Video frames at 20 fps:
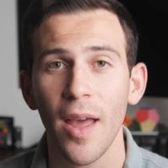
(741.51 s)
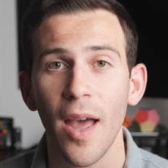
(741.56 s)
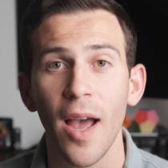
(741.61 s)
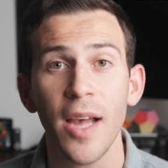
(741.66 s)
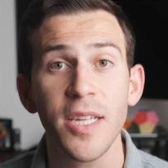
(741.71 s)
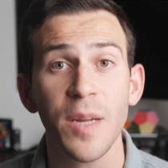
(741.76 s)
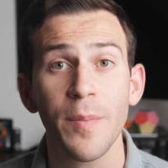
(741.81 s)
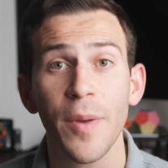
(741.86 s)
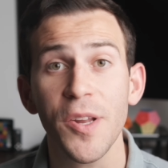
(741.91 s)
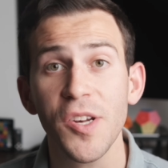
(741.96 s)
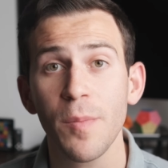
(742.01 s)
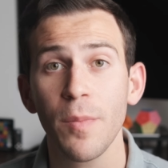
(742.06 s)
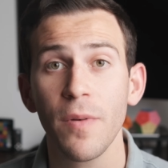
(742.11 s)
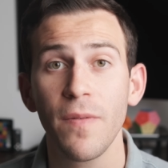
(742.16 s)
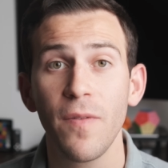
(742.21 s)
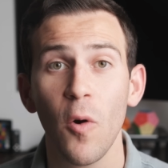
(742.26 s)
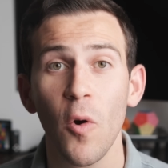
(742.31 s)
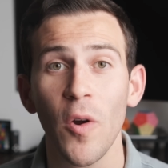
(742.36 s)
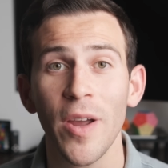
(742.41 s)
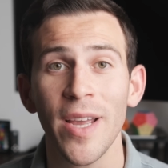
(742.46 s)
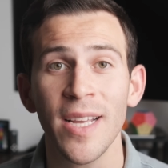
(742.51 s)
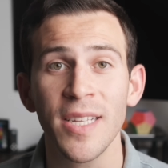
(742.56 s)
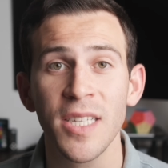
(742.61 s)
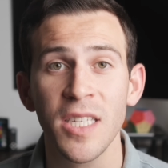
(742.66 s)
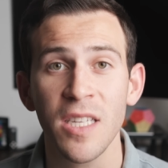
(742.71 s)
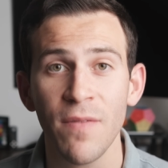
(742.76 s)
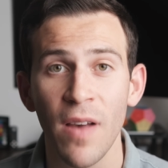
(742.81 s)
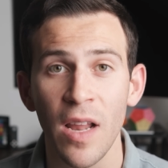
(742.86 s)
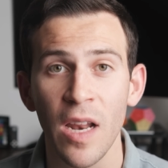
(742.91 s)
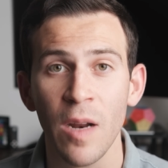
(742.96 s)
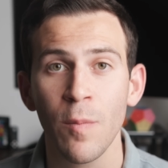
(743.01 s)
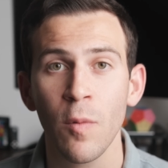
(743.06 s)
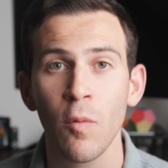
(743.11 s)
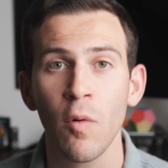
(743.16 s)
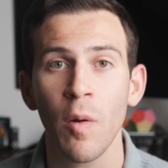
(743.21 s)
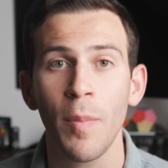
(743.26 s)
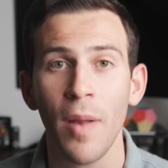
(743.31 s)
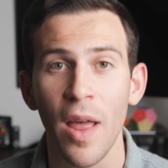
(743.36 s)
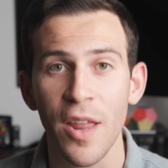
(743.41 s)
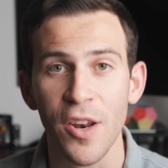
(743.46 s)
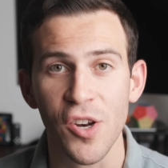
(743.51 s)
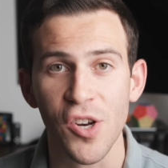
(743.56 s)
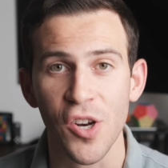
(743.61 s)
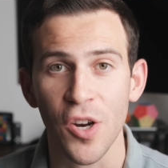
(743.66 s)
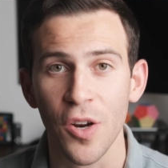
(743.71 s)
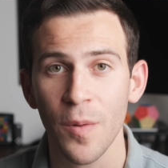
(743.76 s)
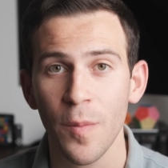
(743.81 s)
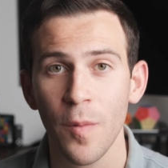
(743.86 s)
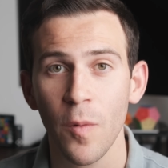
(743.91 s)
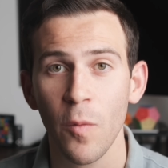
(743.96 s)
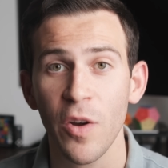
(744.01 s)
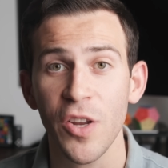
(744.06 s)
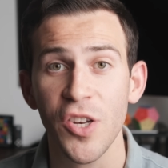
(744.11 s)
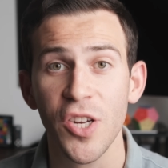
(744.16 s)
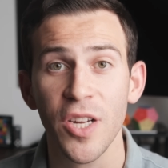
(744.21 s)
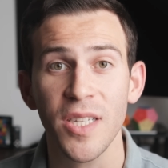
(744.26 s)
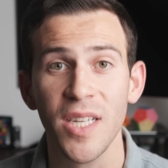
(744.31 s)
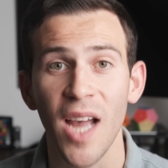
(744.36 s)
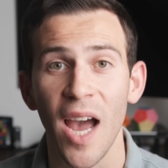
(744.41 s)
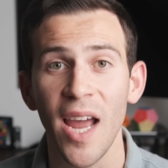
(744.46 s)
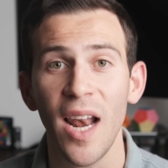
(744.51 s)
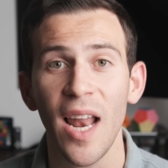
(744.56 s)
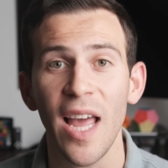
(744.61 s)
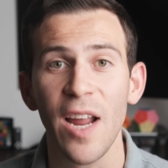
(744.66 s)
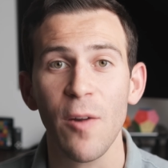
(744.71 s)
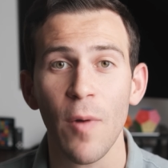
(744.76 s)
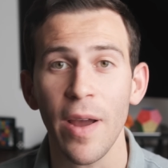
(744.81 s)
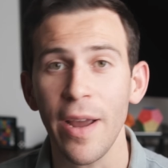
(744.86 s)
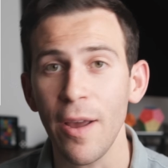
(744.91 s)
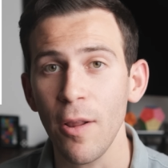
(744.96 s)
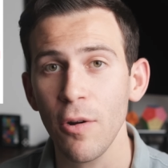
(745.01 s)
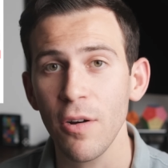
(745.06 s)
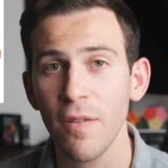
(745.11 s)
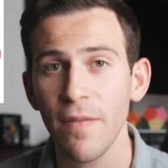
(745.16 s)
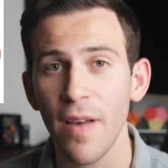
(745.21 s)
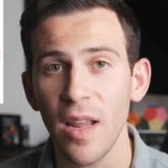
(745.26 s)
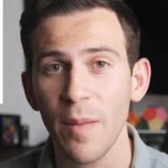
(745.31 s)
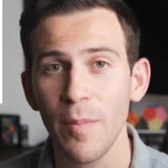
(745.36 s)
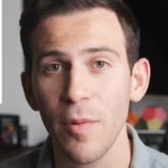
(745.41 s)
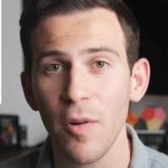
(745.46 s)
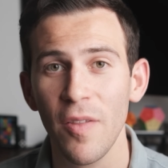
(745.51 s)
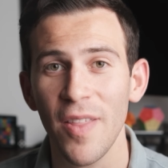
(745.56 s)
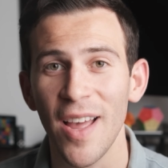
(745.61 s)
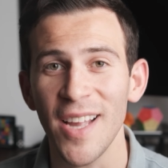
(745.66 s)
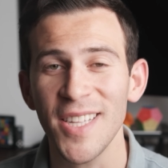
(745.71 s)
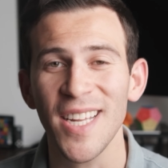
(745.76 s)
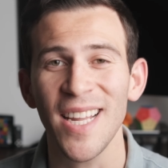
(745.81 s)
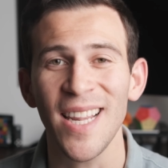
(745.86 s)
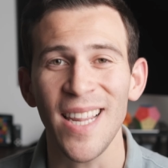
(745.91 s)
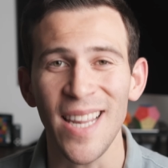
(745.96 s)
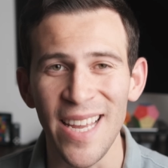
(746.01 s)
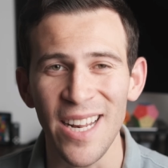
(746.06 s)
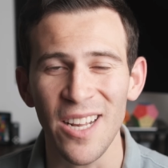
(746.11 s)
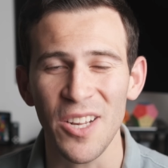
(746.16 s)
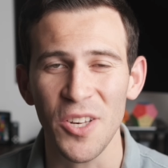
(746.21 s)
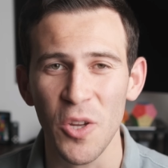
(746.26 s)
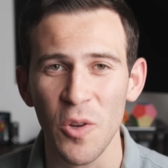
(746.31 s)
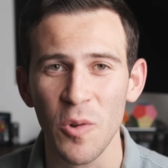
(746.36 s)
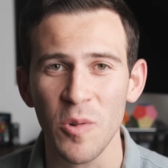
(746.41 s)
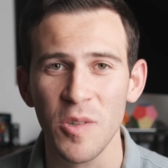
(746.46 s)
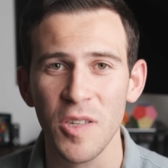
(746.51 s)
As I mentioned before, it's developer replenisher, which is kind of like regular developer that's a little too